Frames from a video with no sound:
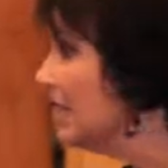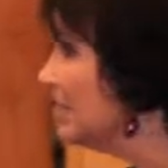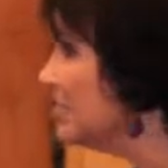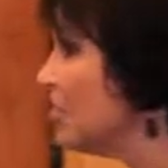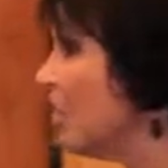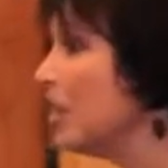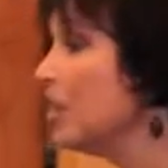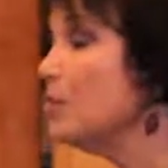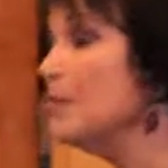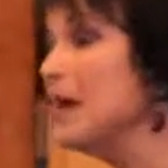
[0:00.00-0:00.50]

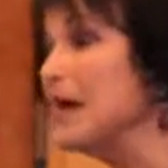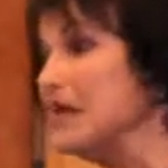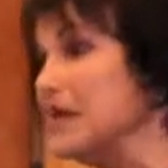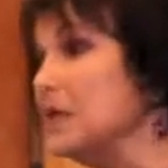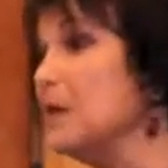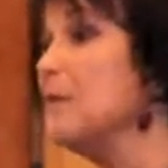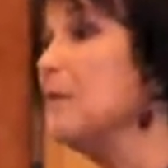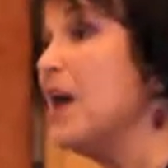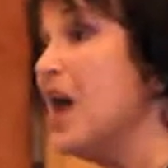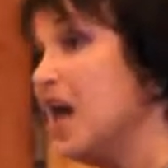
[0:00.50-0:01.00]
Talk about an
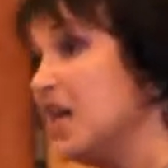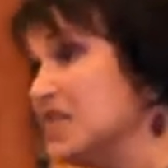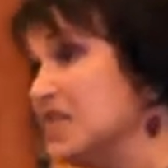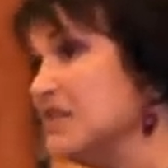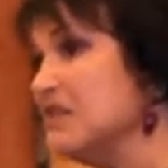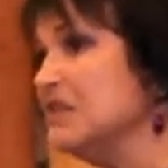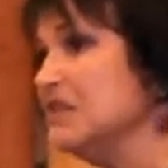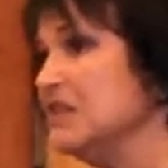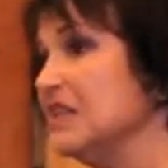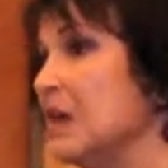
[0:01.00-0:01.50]

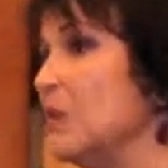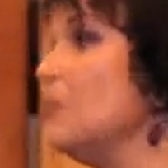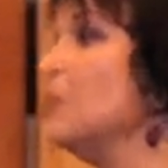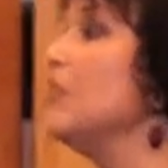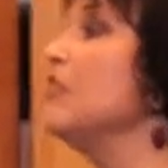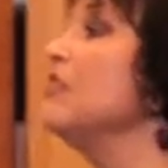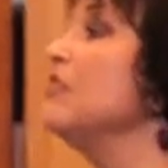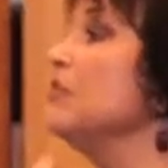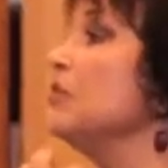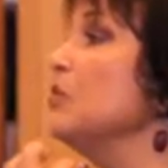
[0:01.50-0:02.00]
apostle that
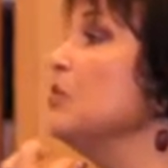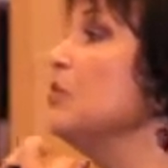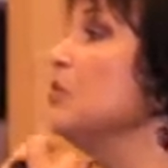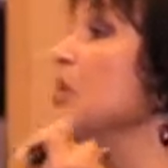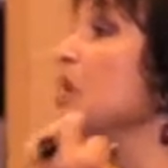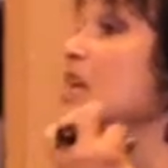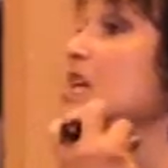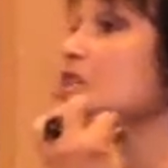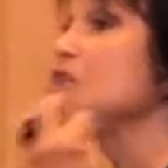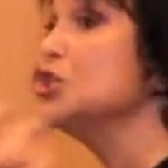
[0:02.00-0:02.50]
went through
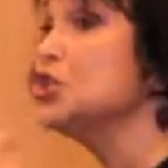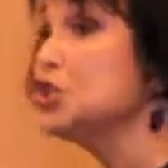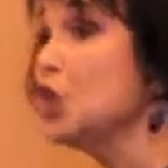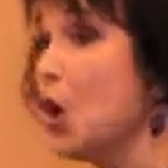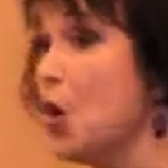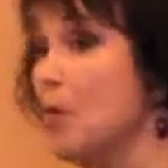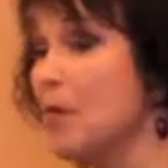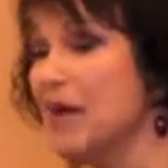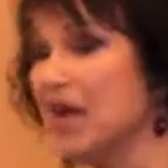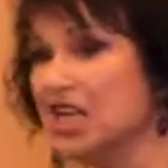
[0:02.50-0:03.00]

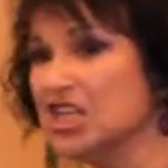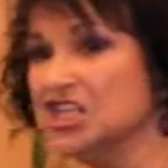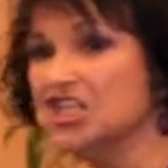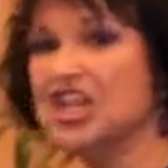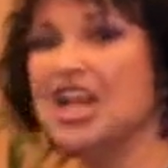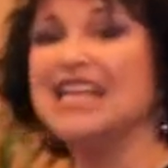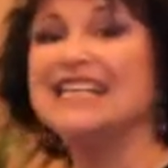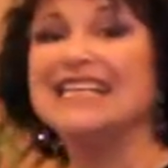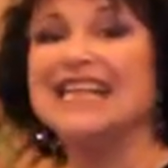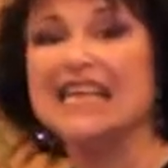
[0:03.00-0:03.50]
so much
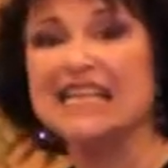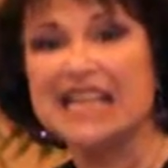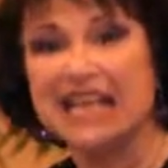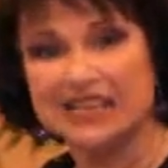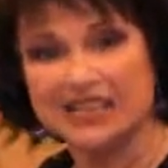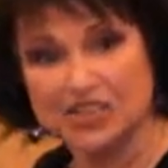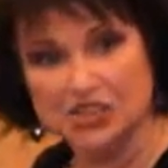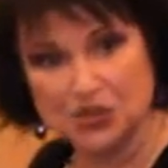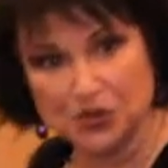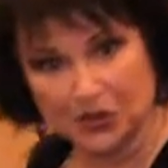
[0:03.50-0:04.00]
and yet
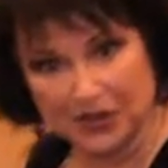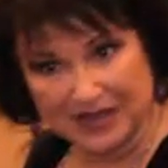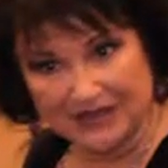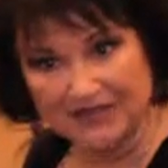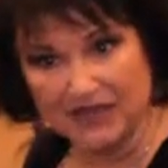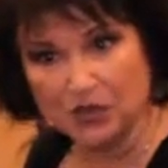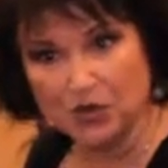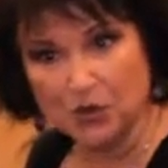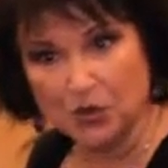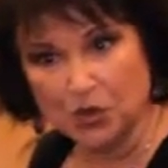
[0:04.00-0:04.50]
had the joy of
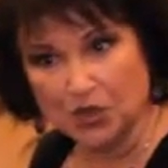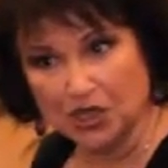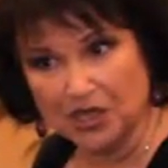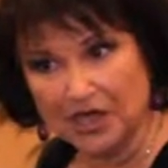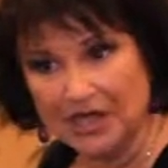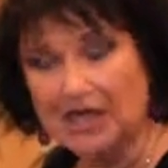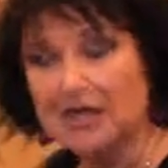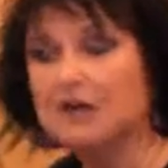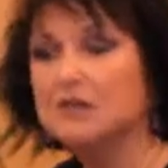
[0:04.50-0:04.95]
the Lord.